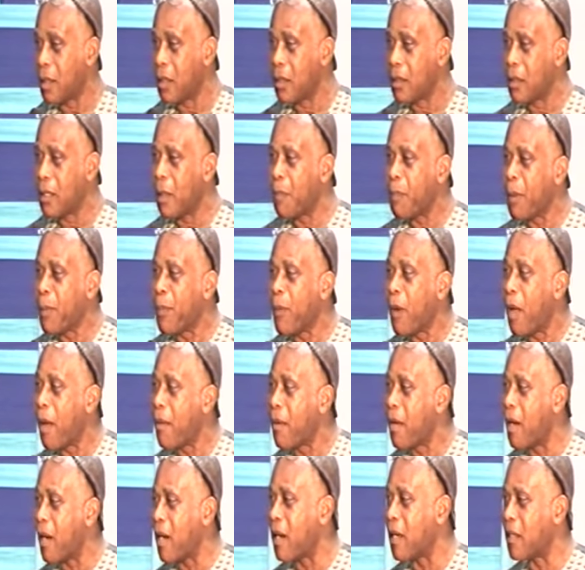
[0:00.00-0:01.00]
the people of
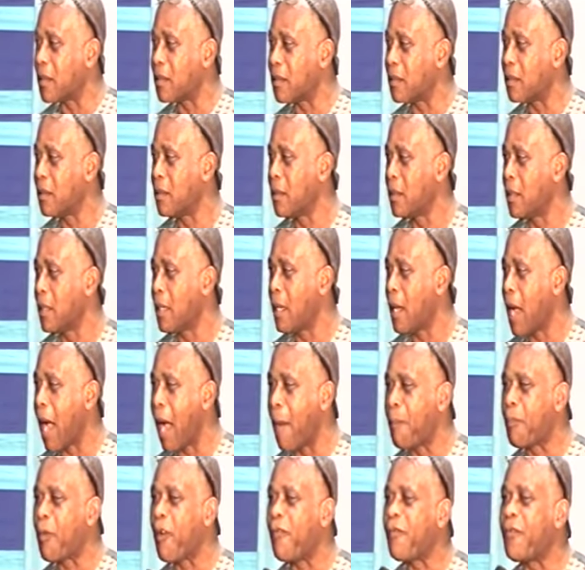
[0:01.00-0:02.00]
God
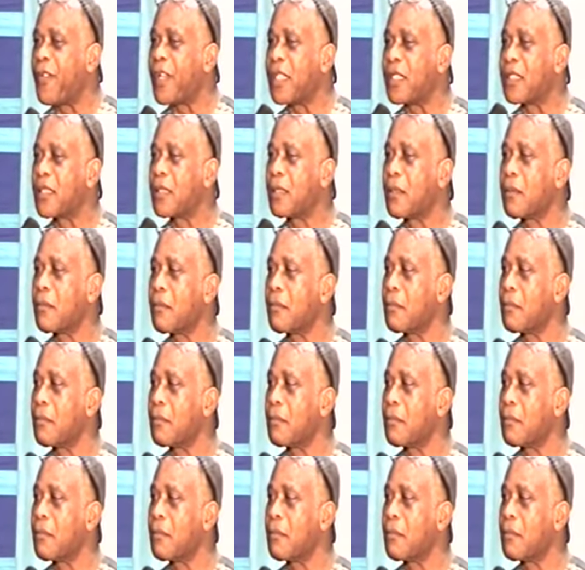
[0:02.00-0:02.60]
are prophets.